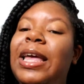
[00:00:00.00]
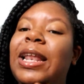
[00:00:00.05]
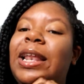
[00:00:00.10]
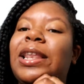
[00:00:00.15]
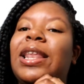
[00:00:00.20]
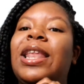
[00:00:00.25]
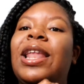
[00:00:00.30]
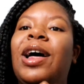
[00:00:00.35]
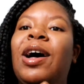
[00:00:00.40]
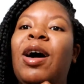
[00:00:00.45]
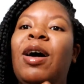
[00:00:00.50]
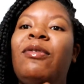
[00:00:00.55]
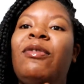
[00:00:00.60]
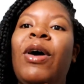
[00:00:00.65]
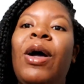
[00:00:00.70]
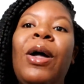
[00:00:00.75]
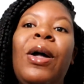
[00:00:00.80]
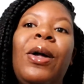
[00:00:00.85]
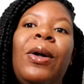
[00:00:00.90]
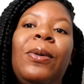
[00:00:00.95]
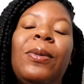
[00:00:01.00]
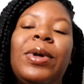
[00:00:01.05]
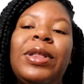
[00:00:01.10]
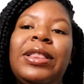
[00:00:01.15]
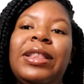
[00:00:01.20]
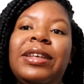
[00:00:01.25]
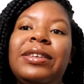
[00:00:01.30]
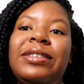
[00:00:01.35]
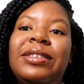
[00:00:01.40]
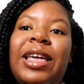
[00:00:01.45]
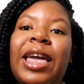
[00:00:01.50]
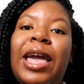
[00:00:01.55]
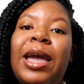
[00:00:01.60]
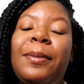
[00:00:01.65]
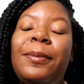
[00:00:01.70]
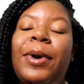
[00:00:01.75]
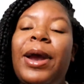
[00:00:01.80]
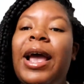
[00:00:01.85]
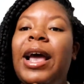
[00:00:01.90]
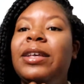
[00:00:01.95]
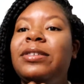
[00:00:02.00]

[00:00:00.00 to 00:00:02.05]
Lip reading: in love with this camera.